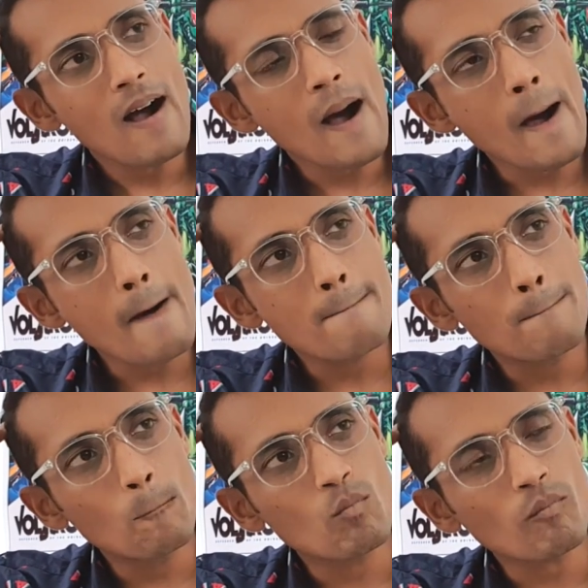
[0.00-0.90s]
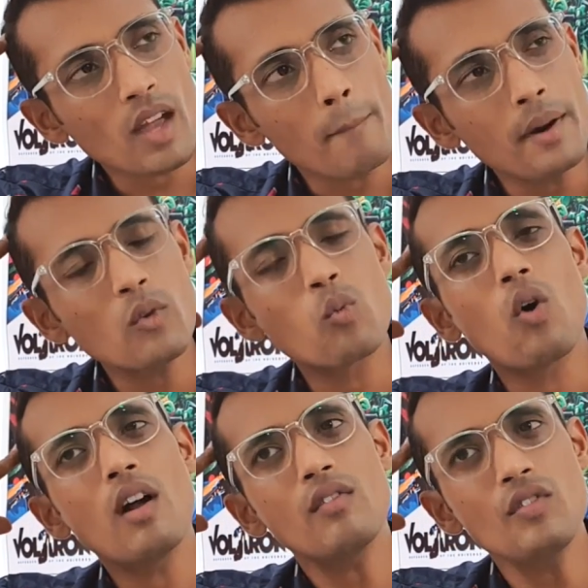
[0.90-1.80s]
But
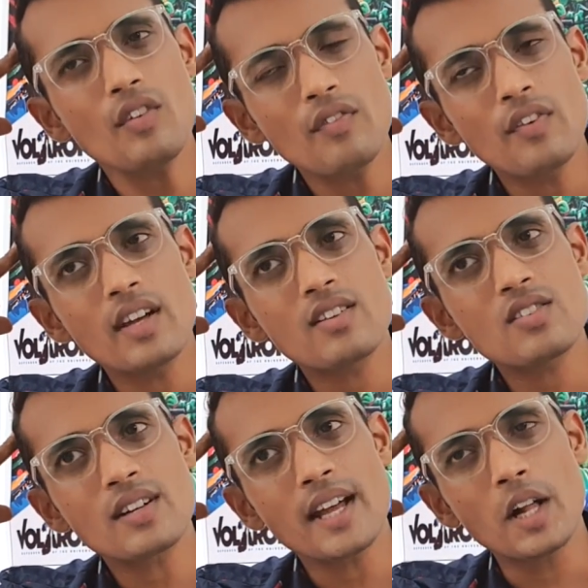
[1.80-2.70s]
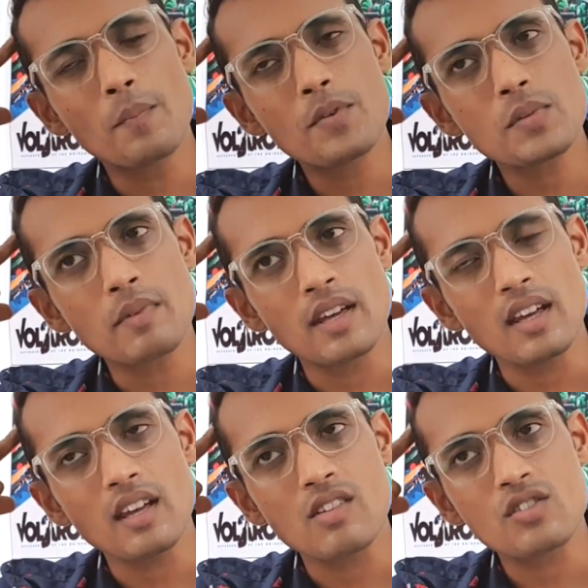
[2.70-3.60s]
one of the things that helps
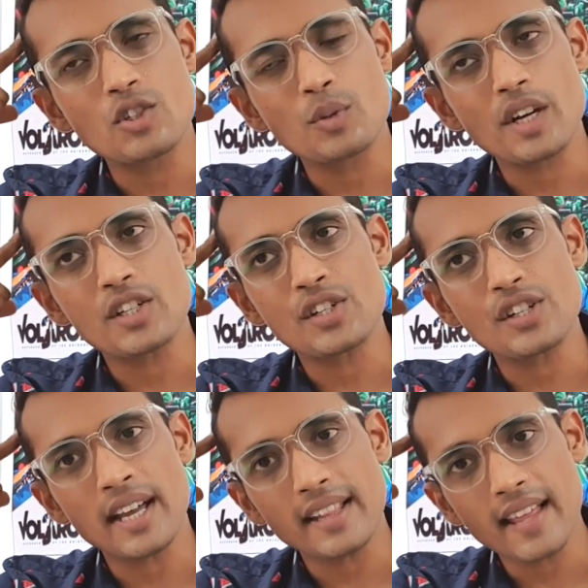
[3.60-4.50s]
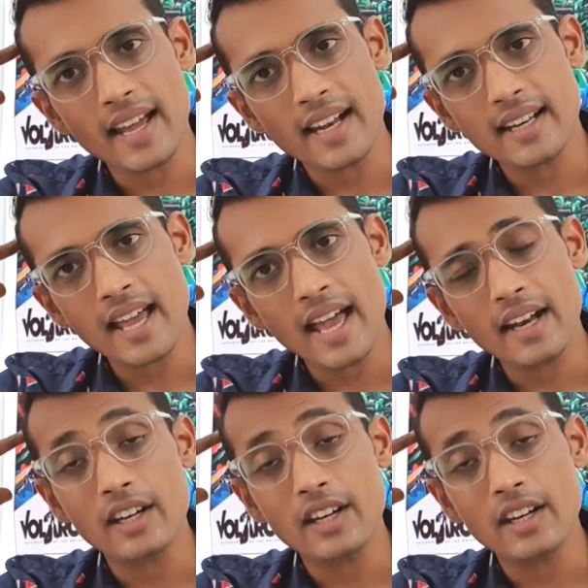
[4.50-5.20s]
me in situations like that, and